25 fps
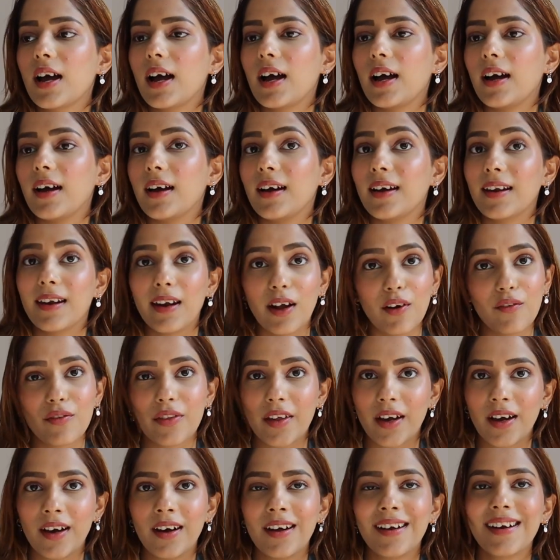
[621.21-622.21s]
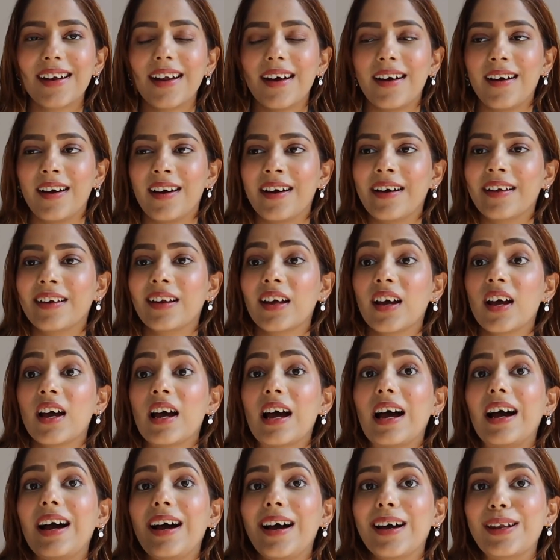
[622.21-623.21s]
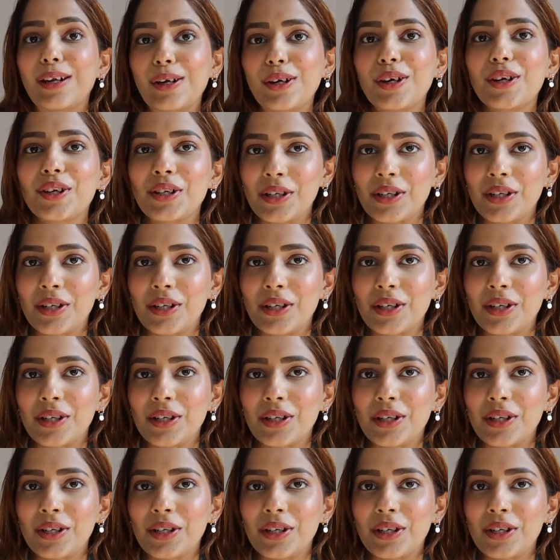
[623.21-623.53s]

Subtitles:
I love that, and I will